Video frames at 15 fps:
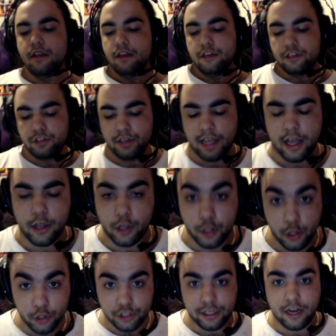So yeah,
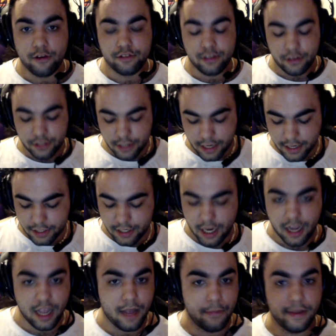huge shout out to those guys.
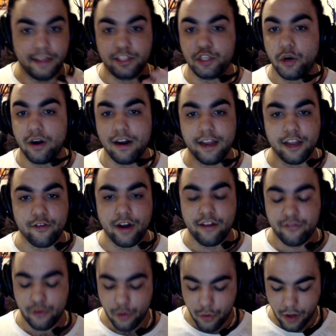I am eternally
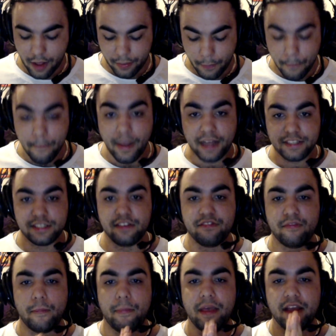grateful. Massive
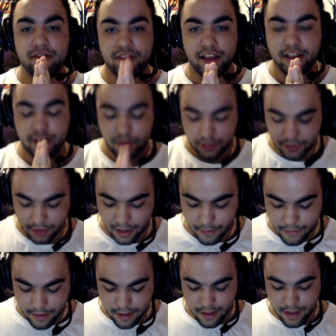big thank you to them.
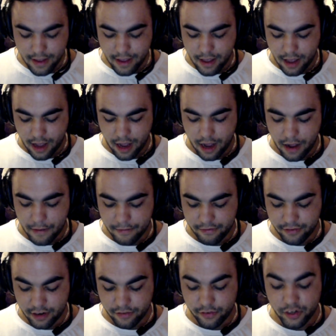
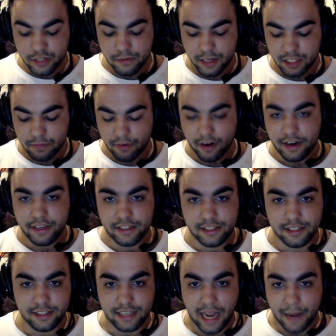for the first place prize.
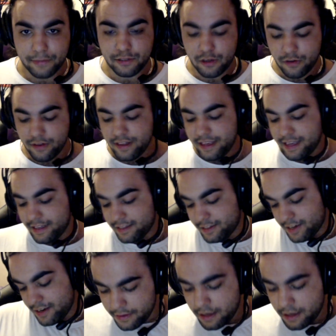It's absolutely insane.